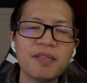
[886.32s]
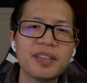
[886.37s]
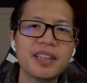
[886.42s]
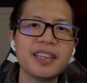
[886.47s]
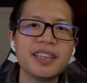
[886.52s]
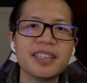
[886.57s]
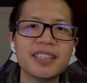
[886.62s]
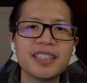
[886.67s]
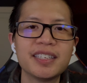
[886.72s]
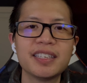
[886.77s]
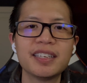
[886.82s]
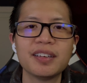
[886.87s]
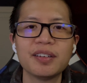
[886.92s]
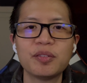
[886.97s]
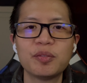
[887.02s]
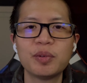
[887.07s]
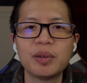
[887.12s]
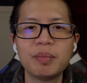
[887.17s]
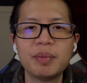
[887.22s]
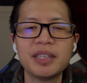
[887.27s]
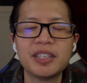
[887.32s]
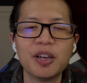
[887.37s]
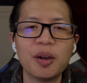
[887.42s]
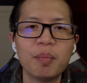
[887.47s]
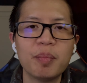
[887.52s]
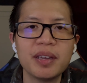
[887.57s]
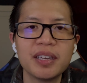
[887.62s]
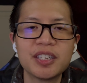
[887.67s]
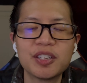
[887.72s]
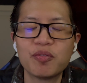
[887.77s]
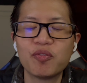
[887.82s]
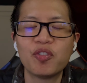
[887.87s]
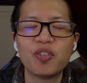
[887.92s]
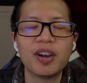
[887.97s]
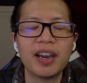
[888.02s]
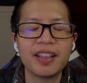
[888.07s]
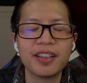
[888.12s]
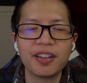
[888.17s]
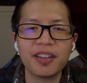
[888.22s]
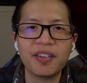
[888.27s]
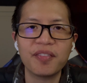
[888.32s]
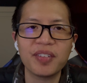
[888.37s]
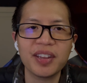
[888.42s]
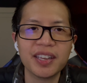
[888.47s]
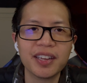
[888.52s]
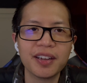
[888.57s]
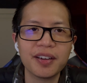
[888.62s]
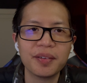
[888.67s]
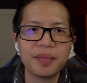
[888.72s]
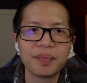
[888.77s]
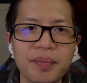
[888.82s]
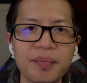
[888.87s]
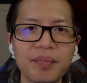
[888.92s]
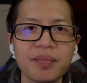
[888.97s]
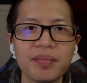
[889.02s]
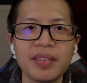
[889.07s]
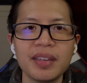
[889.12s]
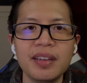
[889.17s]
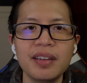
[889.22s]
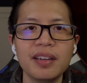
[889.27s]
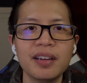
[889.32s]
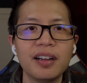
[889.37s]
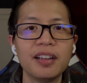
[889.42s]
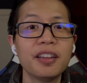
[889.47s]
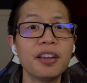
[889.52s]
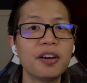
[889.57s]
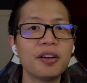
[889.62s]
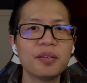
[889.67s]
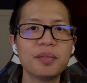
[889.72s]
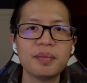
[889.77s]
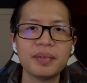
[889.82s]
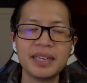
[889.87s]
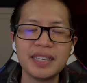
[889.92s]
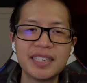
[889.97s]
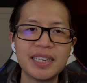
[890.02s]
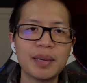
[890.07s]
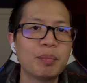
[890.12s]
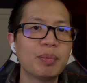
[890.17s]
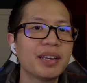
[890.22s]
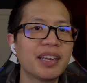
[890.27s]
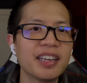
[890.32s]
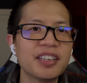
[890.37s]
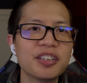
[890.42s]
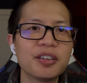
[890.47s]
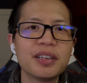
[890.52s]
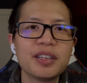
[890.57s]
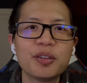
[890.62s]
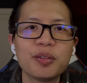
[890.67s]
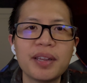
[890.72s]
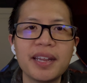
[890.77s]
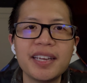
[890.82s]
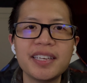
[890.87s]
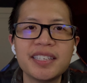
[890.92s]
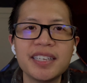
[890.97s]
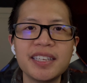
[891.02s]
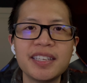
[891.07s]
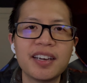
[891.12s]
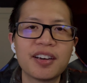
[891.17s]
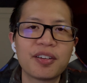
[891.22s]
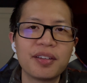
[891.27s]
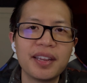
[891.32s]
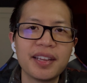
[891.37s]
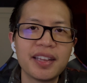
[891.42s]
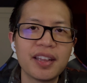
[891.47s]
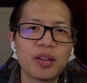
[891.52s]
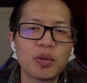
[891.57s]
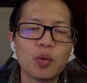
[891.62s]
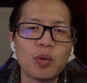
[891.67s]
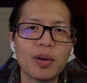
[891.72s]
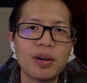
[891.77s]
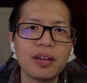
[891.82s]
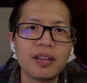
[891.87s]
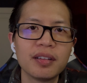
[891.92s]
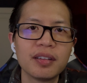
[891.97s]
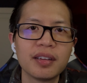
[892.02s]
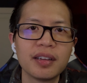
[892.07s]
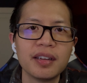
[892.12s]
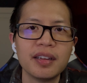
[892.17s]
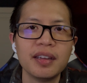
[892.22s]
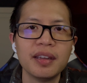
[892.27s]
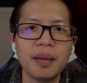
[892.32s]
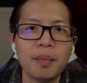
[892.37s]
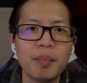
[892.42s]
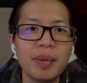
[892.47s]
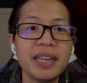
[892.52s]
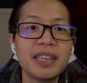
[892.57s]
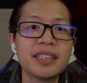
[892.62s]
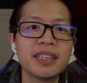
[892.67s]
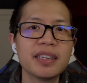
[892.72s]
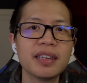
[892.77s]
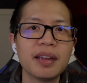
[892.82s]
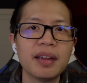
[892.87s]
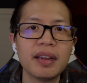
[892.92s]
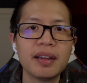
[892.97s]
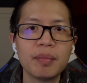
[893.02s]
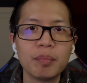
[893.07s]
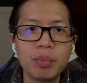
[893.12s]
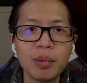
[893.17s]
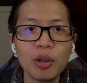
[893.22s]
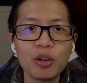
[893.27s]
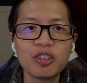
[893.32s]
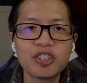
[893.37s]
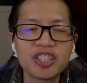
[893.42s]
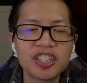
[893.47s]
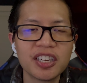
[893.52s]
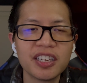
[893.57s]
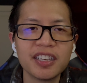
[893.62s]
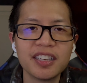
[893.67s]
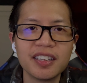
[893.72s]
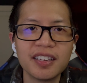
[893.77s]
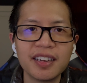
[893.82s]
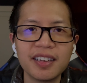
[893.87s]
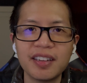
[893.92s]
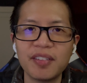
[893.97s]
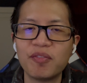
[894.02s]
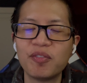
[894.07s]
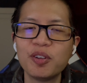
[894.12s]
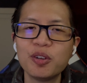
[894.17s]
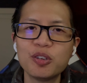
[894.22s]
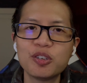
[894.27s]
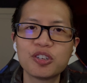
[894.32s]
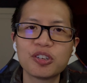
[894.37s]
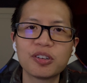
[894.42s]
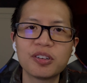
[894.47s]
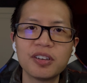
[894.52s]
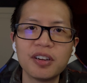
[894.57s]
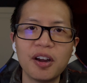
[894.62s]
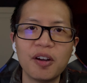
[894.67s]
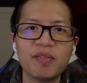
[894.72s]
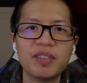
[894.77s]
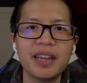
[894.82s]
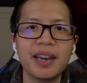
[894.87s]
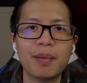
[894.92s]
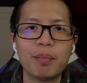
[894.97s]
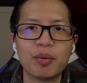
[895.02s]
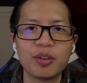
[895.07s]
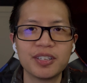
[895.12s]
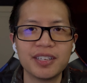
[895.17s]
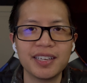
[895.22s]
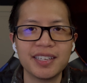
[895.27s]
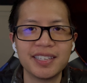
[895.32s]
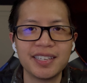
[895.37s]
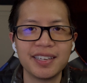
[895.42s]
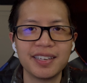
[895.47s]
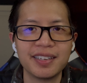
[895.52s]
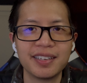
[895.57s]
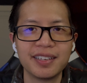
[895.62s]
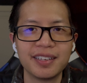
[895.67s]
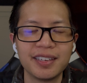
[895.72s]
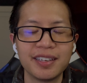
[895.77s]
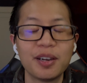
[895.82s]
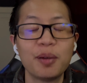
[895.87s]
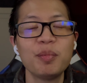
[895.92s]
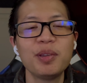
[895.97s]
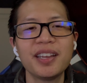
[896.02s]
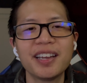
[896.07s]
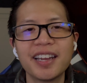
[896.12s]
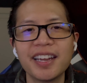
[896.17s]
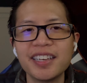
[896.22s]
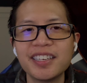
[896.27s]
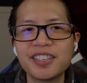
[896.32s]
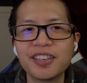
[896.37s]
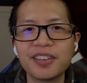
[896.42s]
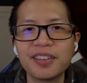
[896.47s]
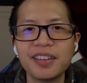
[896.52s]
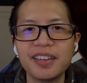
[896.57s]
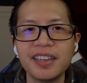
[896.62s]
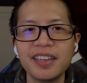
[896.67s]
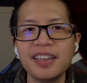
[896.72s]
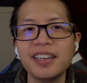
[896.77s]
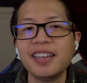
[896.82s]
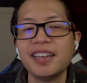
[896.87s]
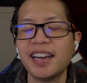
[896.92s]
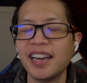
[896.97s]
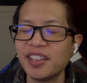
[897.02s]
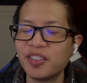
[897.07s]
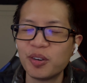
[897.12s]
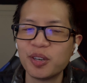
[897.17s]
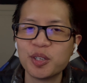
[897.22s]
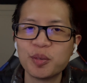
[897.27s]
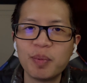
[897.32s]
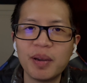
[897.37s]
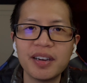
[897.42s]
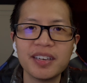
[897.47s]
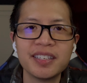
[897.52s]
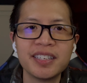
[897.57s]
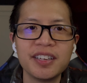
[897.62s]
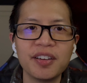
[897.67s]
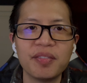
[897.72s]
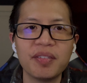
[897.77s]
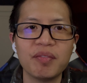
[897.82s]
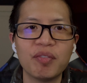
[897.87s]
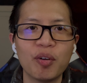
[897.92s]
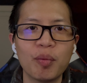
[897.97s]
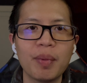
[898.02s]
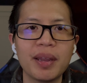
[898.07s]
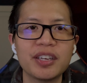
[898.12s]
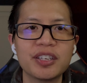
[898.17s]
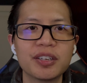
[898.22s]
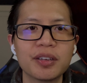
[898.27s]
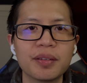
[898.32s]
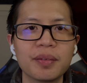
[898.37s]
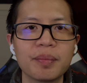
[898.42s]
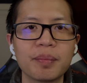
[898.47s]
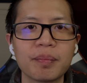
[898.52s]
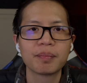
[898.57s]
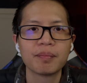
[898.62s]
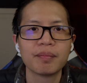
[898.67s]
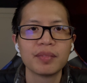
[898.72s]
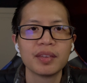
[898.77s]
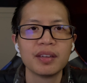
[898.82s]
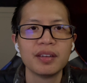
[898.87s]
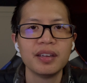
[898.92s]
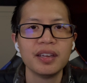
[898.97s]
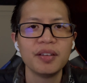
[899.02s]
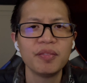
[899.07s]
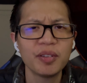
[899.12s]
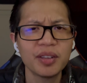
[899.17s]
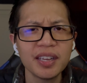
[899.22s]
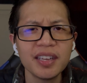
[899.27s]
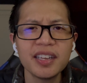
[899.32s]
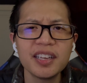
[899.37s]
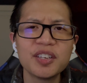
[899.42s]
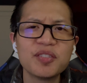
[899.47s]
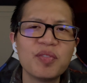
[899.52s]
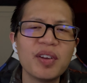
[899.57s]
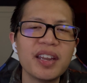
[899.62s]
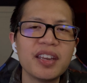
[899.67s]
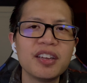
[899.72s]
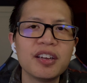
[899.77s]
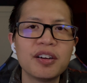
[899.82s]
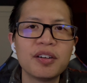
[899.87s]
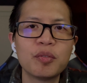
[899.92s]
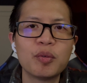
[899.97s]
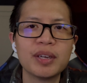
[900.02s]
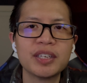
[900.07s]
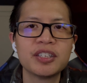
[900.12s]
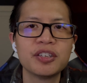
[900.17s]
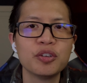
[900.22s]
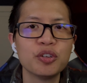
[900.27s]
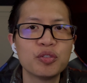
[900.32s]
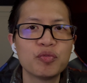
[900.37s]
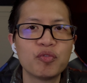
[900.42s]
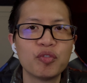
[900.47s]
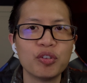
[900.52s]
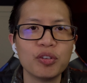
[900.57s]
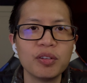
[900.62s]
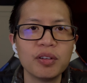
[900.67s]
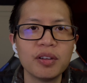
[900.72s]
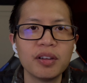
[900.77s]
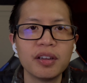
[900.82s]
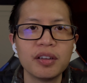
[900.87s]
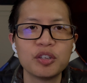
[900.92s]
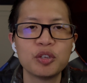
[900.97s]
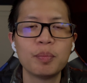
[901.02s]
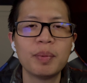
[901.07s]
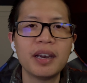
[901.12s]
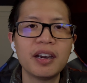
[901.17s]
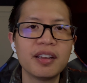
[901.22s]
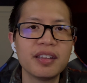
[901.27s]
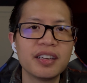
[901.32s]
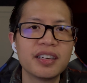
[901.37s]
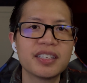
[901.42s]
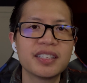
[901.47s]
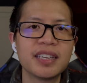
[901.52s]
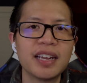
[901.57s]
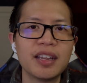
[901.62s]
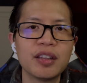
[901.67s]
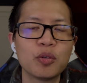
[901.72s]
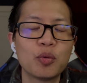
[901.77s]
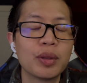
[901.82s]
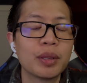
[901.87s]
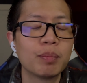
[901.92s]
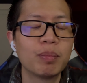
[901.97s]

these will be topics for another video. Although its application in today's interconnected world makes blockchain the future of data processing, communication, and transparency of information. If you think this video was useful to better understand what